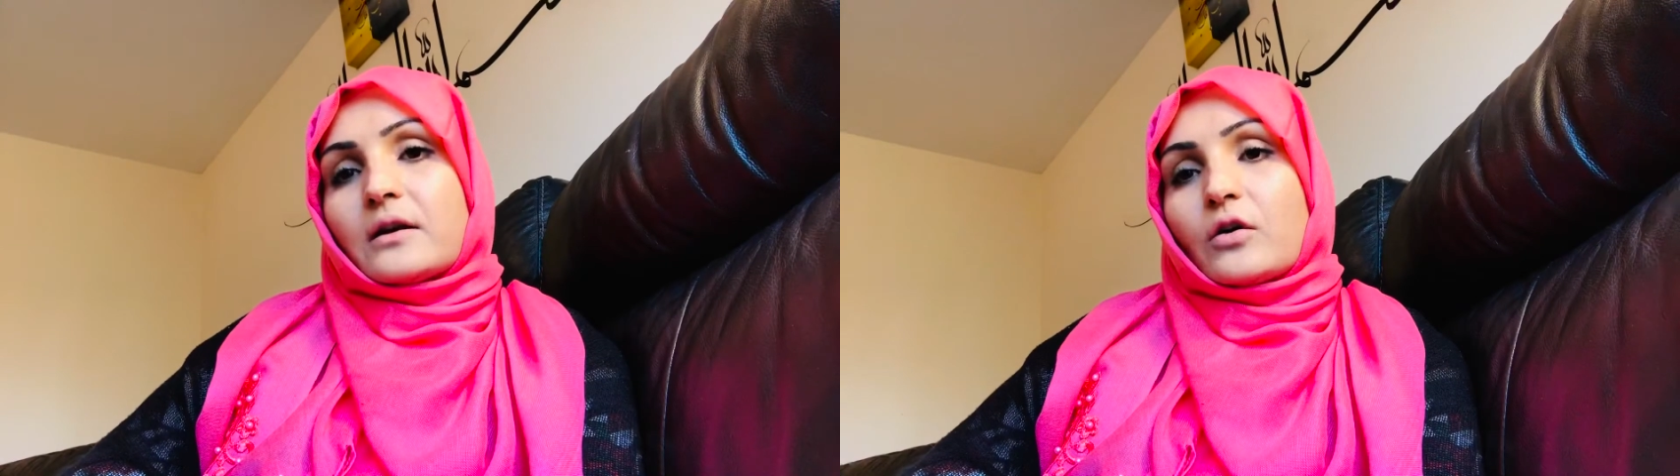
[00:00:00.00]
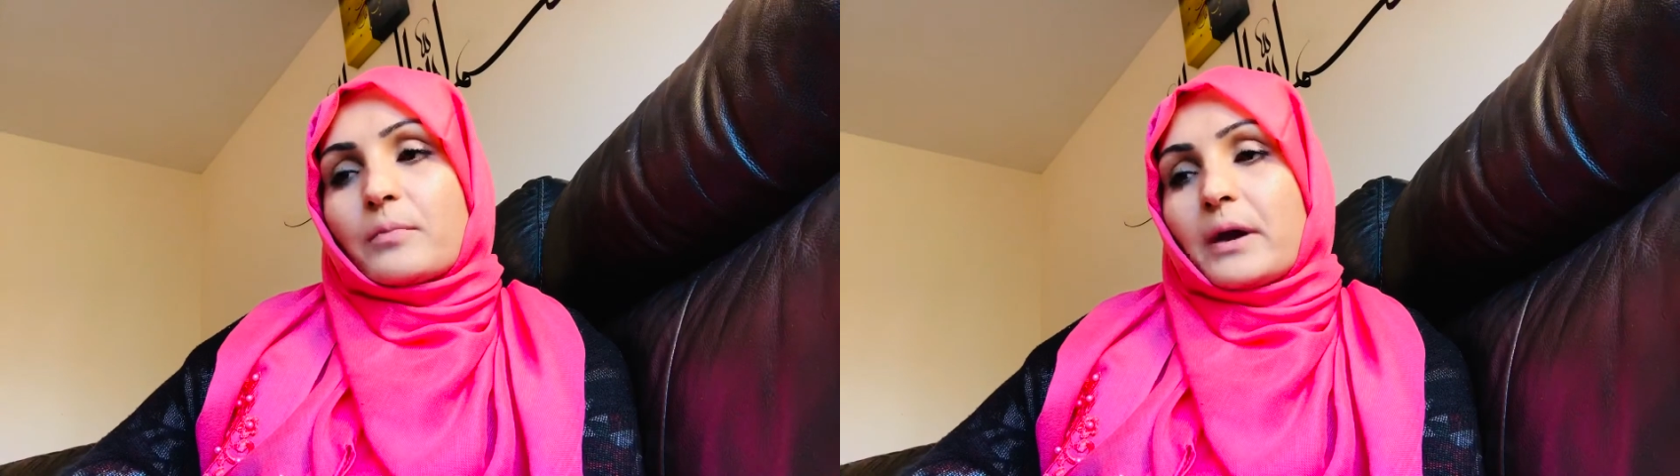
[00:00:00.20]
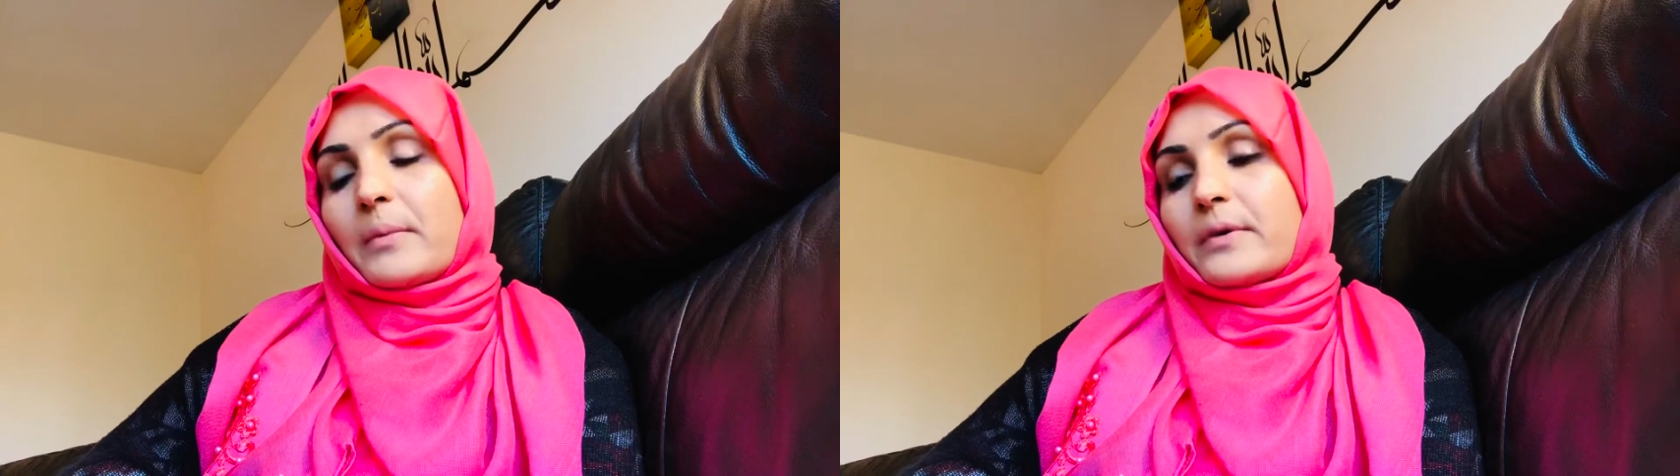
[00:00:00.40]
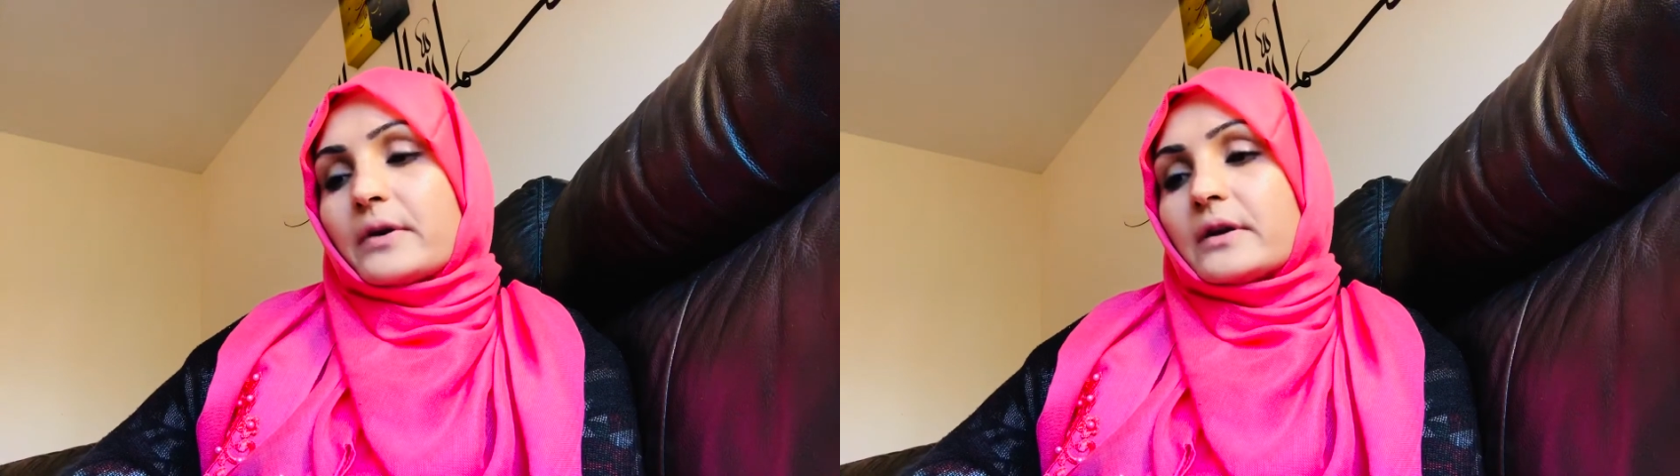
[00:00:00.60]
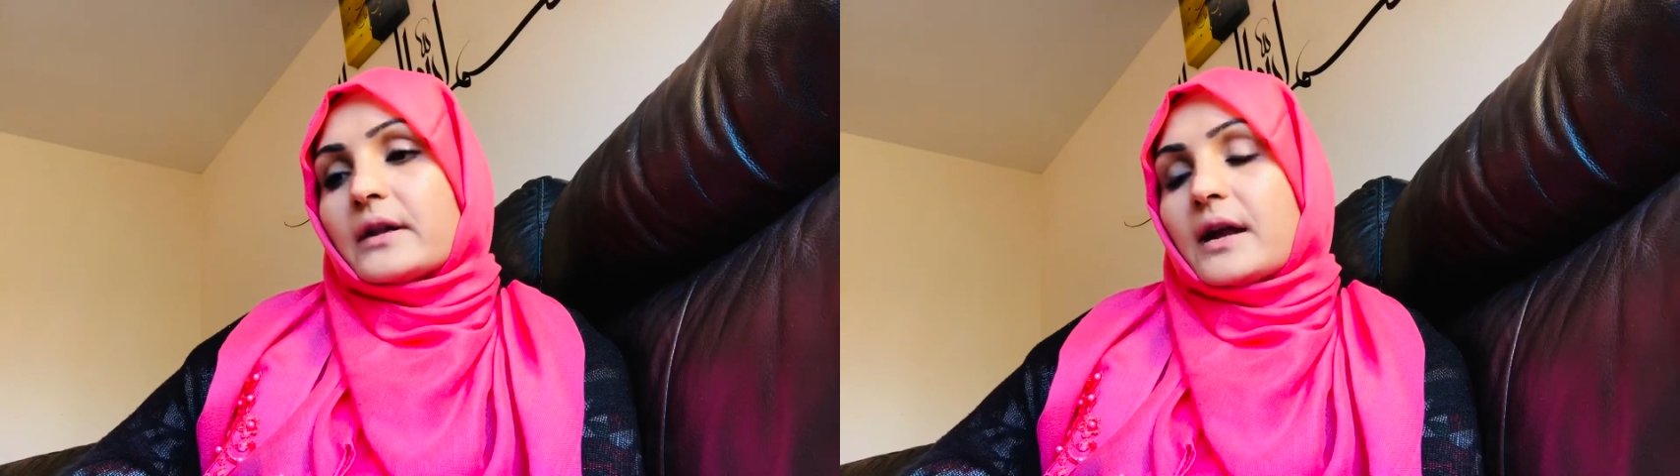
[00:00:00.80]

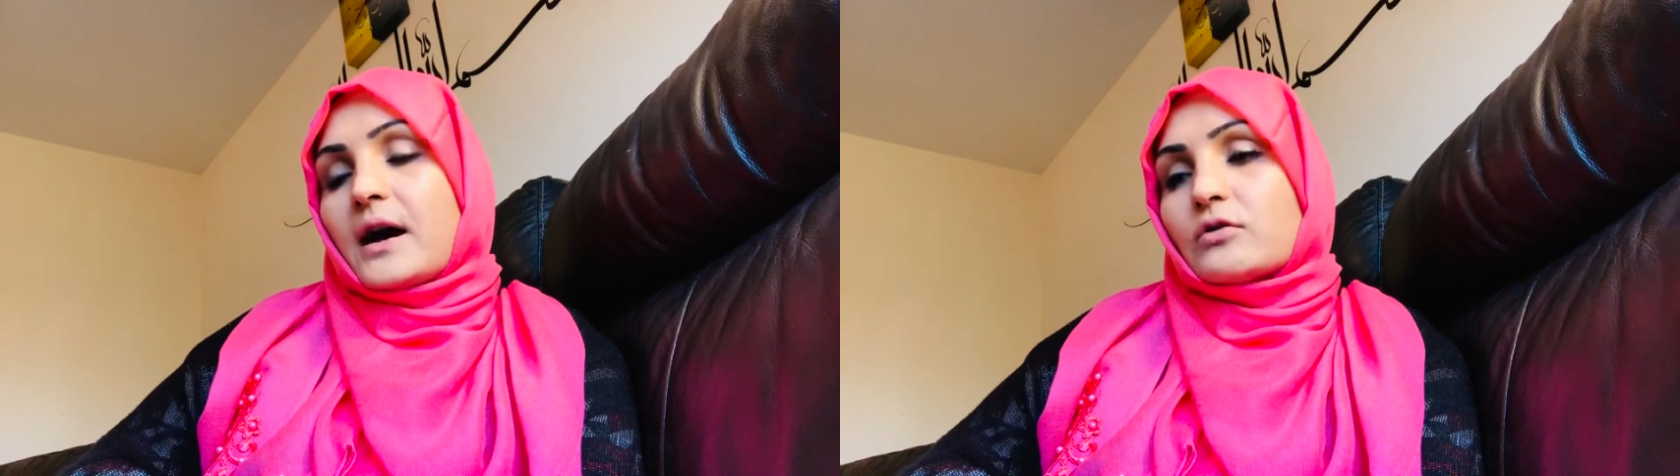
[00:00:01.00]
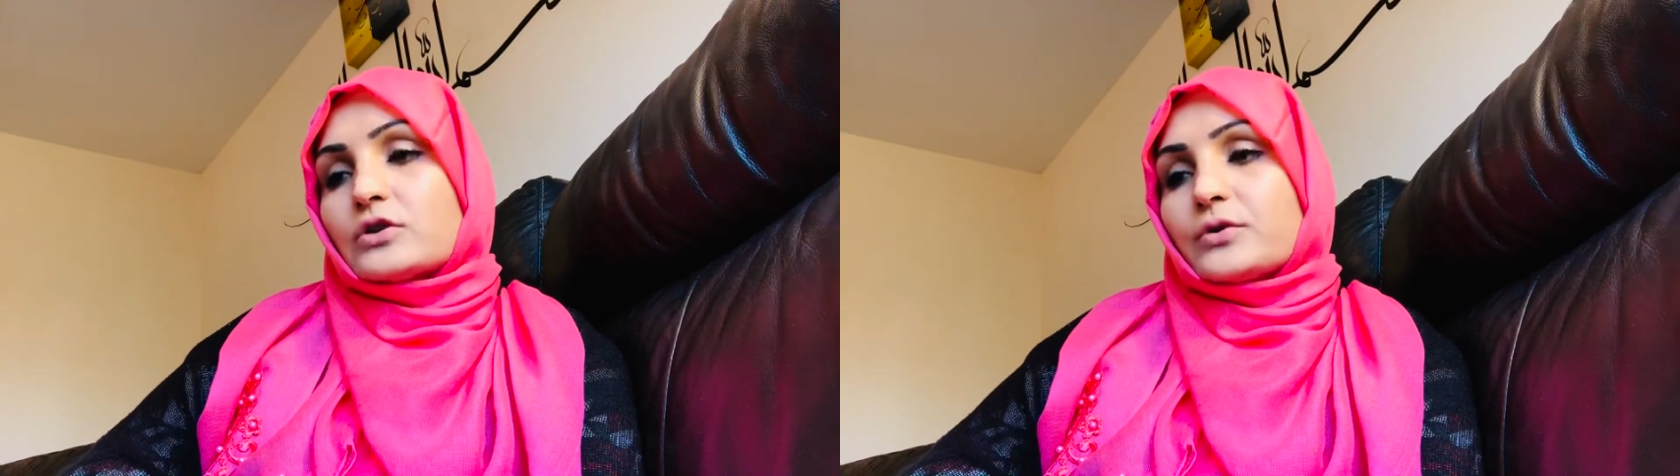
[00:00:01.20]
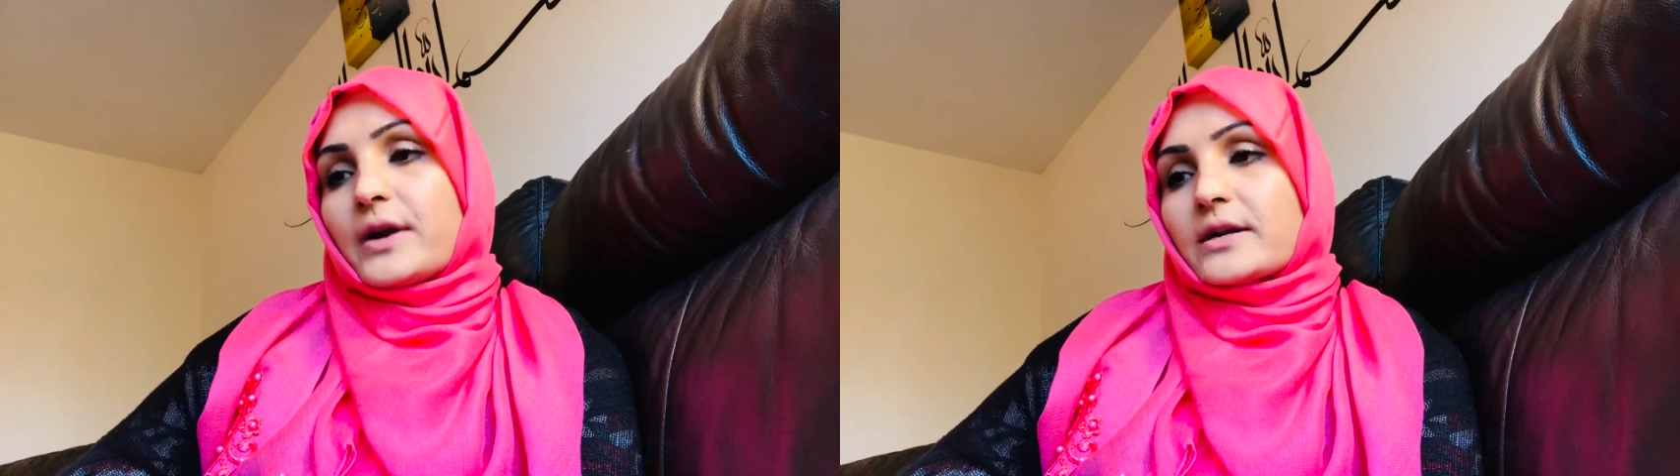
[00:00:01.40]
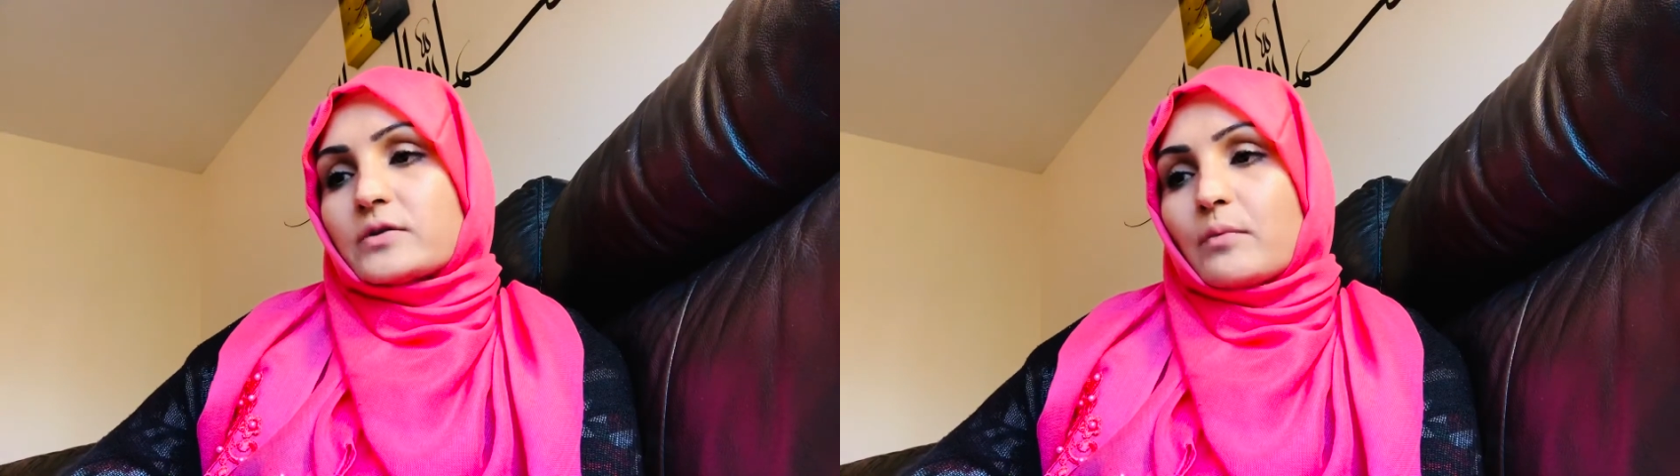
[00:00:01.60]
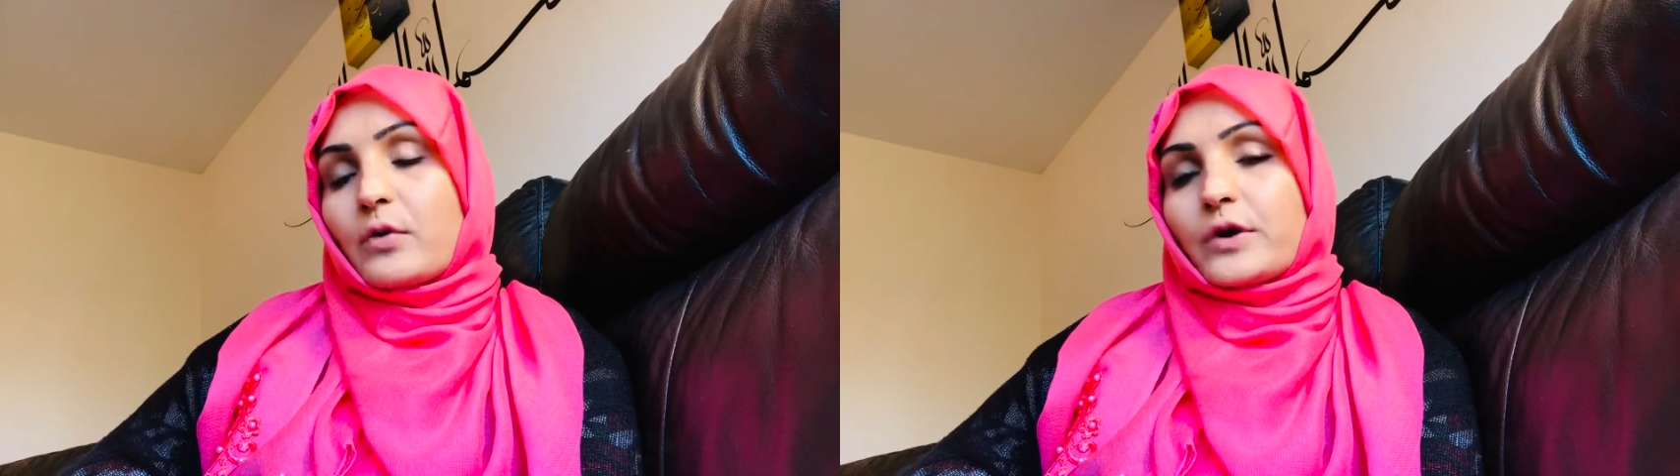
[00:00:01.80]
paper, then how do you get
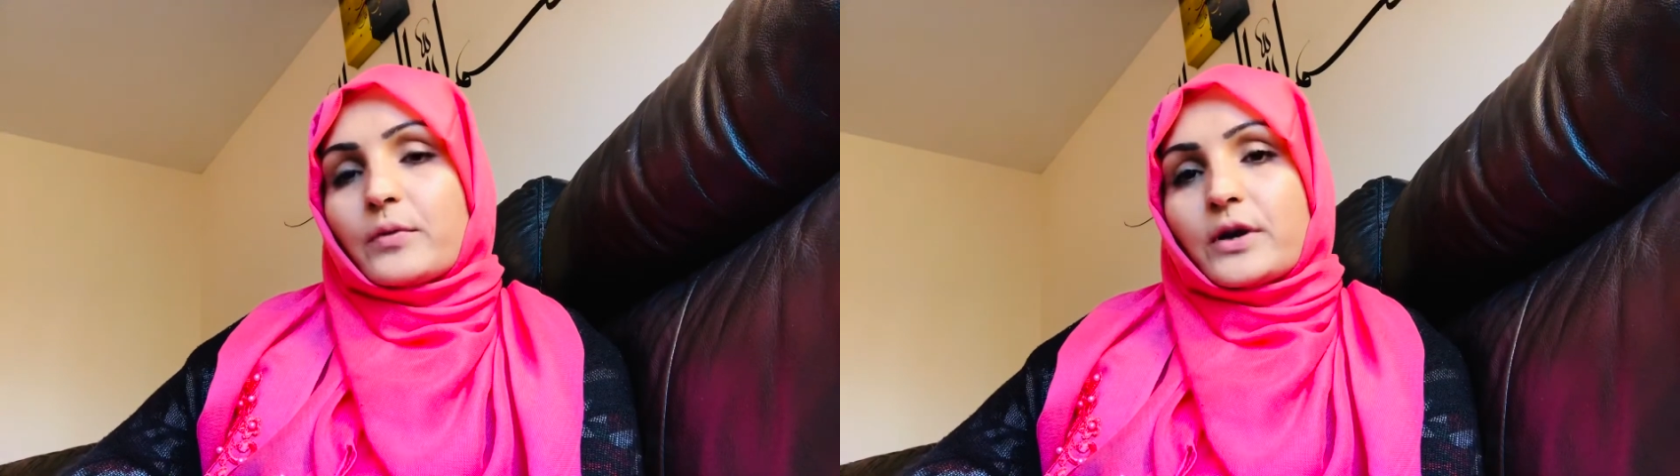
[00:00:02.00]
to a point